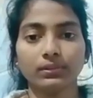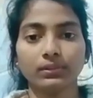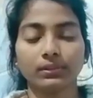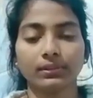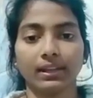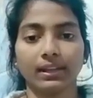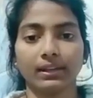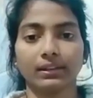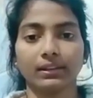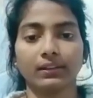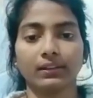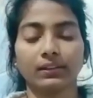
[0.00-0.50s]

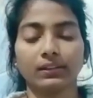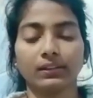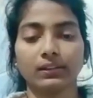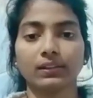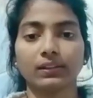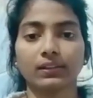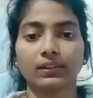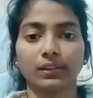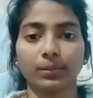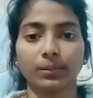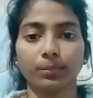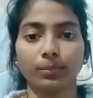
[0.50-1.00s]
that it is
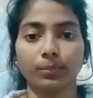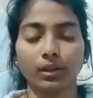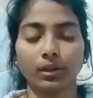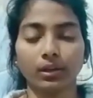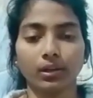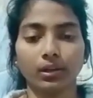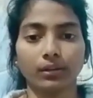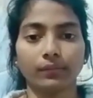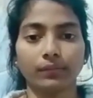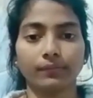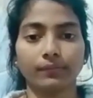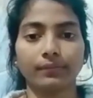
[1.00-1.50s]
a symbol
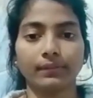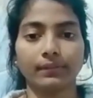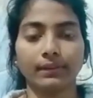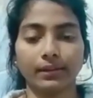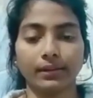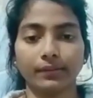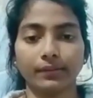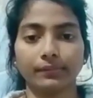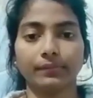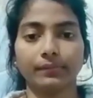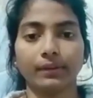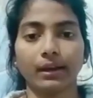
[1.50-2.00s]
of
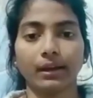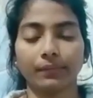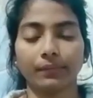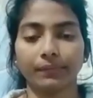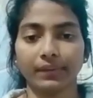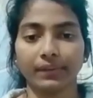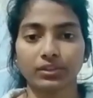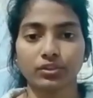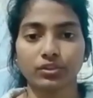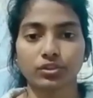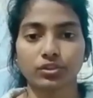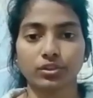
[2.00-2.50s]
love,
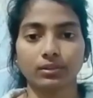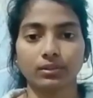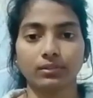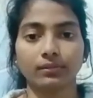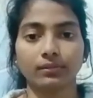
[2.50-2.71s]
affection,